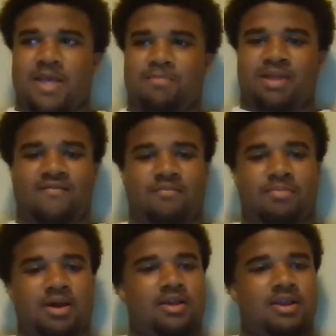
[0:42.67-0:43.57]
they played for
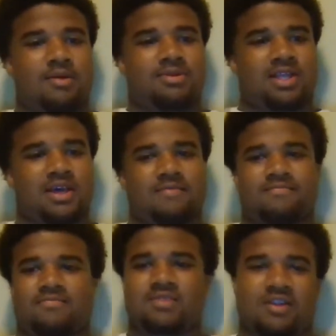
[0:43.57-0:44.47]
Butler, and I was like,
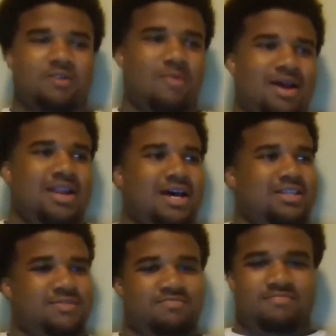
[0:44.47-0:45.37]
you know, why not
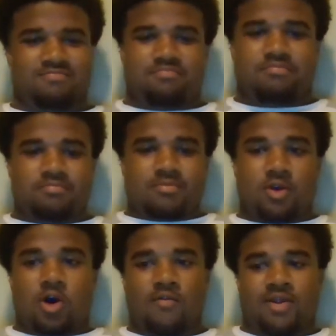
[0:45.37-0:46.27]
just
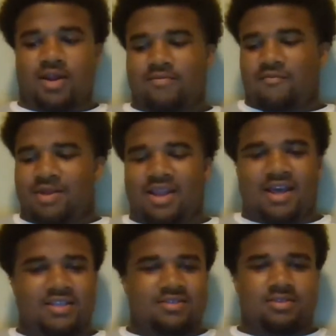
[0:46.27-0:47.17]
go over there for my
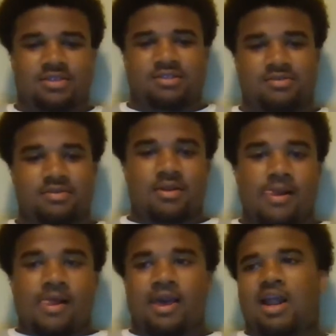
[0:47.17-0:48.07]
last year?
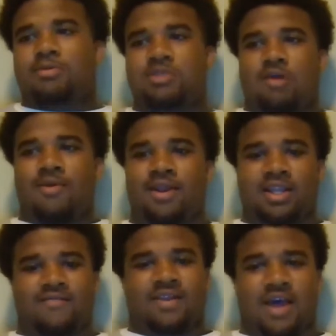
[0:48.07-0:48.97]
And I was already
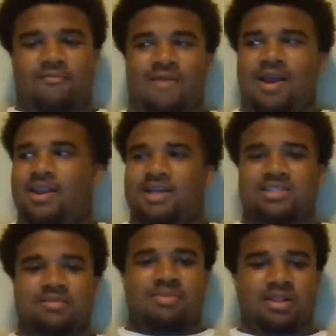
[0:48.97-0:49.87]
living like right next
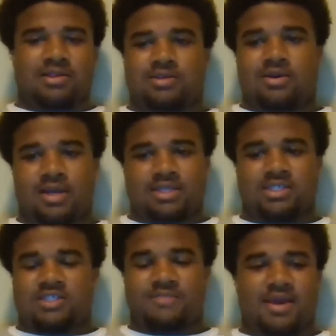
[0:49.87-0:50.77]
to Butler, so I guess
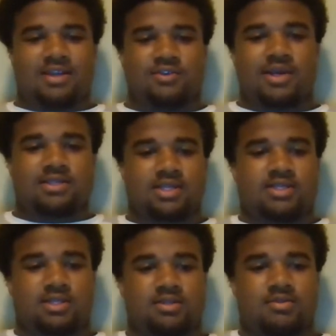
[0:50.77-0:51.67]
it just made the
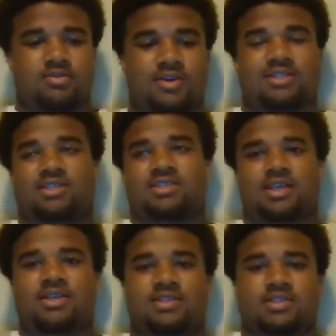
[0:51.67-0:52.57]
transition transition
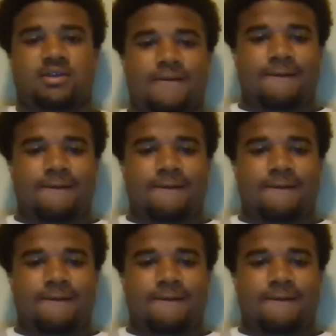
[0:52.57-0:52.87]
easier.